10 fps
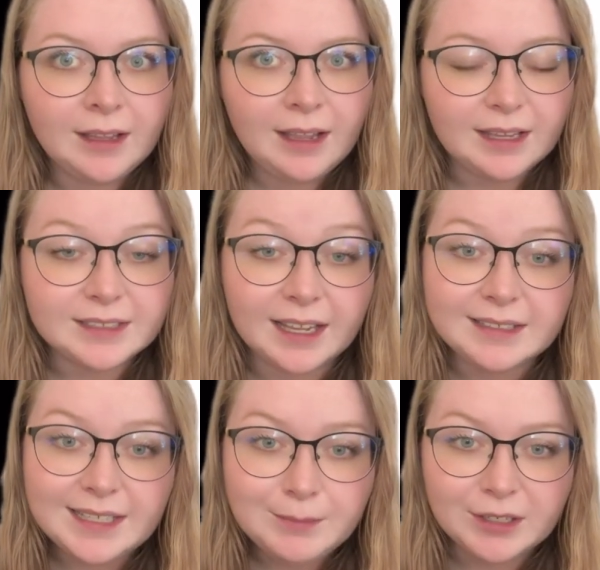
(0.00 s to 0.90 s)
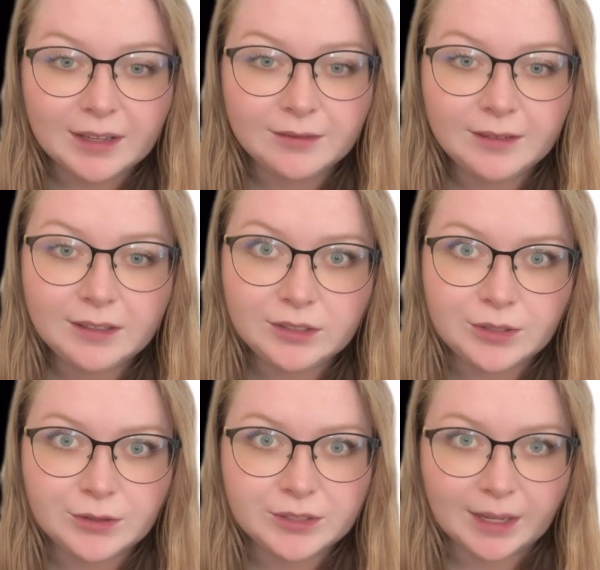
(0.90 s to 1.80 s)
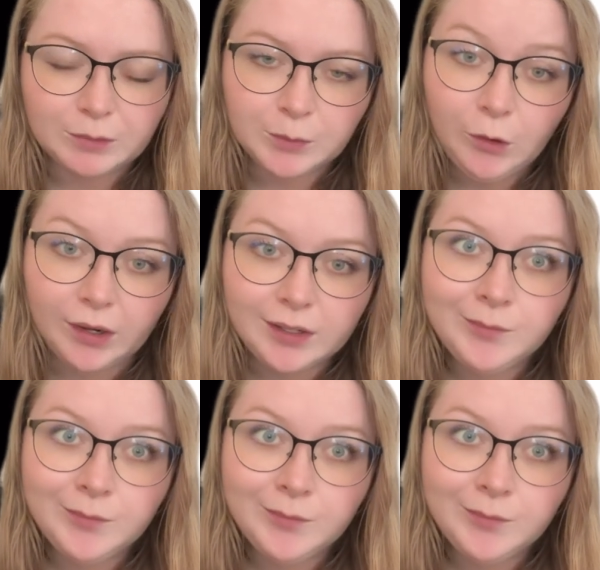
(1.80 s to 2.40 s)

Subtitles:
has cut deep enough to snap the board.